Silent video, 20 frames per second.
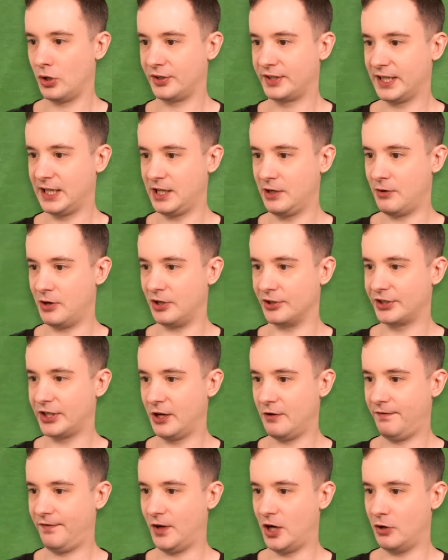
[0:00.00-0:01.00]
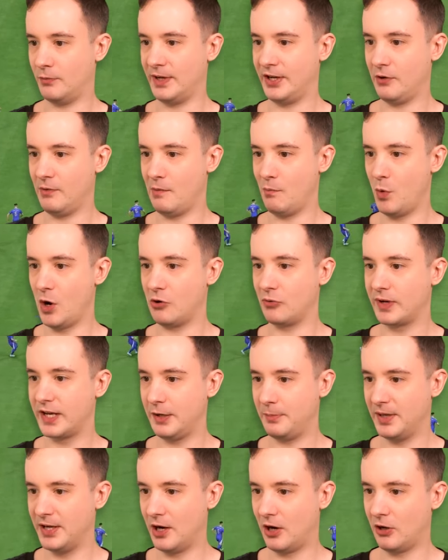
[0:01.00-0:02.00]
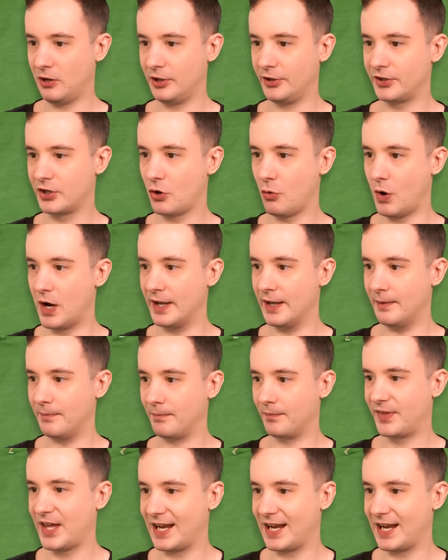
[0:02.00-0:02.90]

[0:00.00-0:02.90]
I'll tell you what, so far we're doing well keeping Haaland quiet.